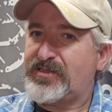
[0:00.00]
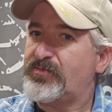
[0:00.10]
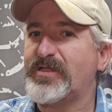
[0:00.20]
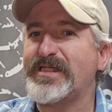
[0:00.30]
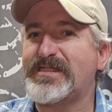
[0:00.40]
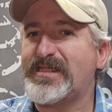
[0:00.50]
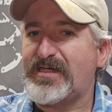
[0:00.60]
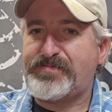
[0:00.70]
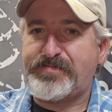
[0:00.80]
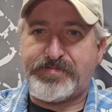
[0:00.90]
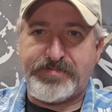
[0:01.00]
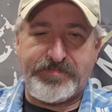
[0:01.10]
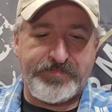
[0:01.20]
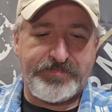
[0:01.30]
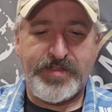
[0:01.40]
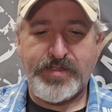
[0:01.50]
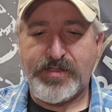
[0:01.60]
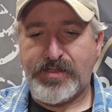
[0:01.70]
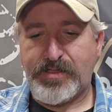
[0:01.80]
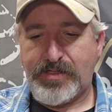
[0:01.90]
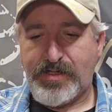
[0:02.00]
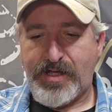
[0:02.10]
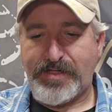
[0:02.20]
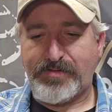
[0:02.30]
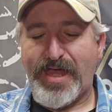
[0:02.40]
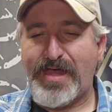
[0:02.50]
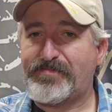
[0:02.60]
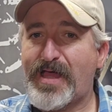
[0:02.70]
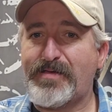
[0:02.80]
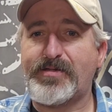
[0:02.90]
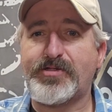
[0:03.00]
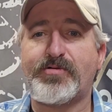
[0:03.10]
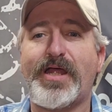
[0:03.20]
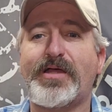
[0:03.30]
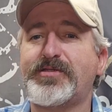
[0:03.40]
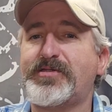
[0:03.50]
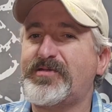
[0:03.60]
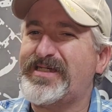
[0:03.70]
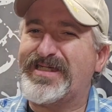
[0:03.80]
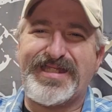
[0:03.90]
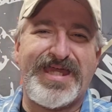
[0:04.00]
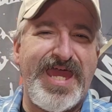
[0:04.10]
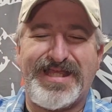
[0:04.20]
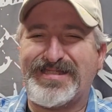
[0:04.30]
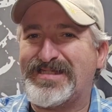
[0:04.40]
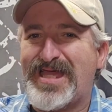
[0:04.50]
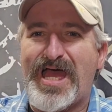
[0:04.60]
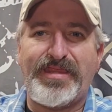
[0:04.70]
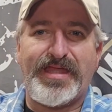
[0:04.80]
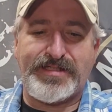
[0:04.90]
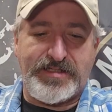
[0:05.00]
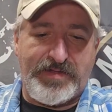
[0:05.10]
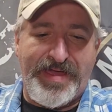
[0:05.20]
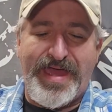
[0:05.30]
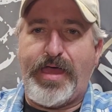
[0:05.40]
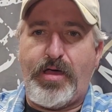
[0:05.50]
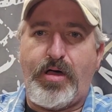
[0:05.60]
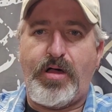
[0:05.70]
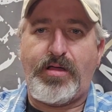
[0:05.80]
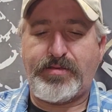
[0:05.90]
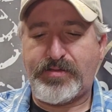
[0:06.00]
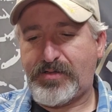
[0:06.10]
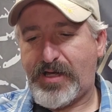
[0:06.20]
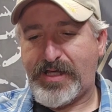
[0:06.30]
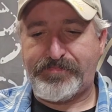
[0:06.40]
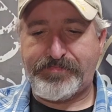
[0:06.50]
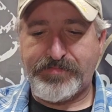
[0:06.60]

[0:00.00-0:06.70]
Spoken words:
Really stiff. Alright, I have 500 rounds through it and it has not lightened up at all. Alright.